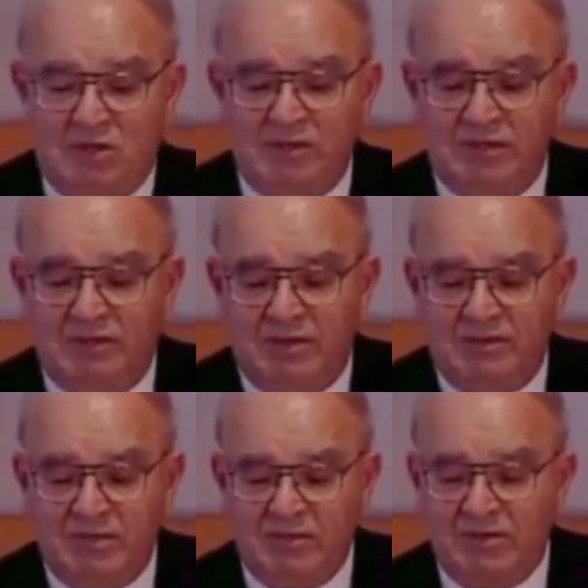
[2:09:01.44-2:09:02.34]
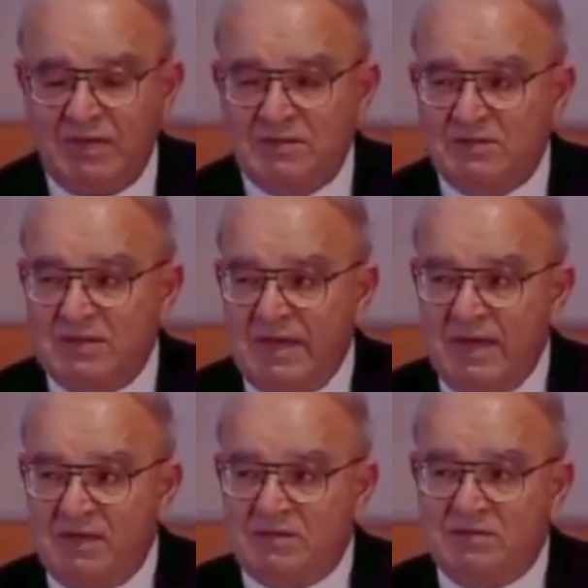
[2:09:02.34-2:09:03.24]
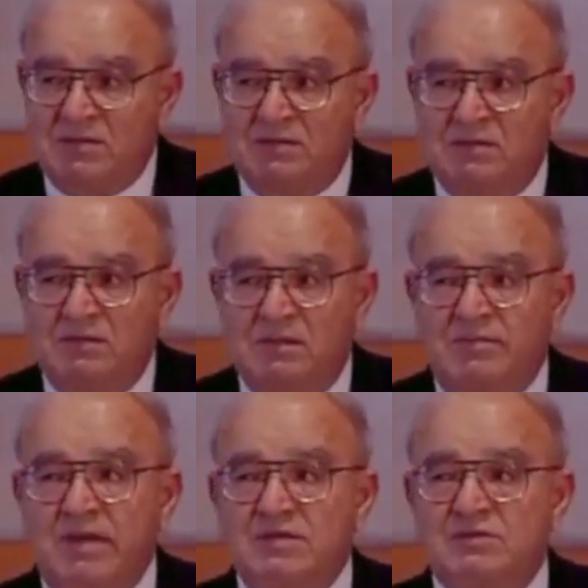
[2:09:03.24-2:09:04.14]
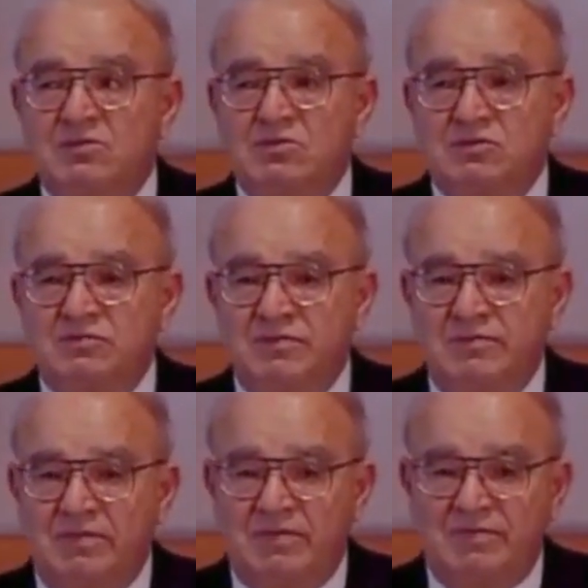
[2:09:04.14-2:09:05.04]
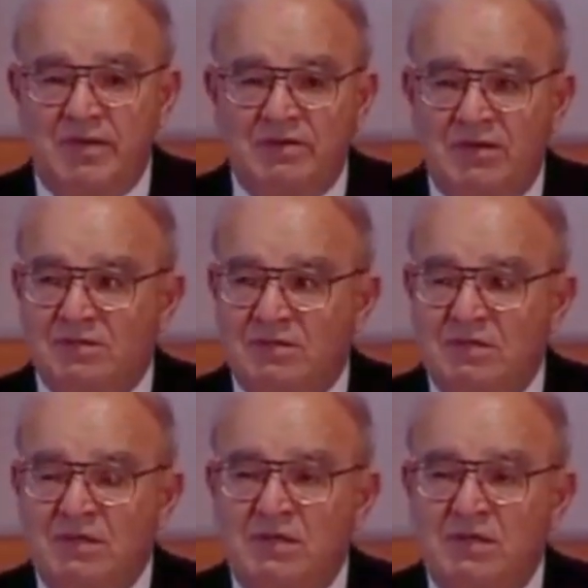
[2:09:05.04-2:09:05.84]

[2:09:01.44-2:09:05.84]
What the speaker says: on the amino acids. Eggs, the best source of amino acids.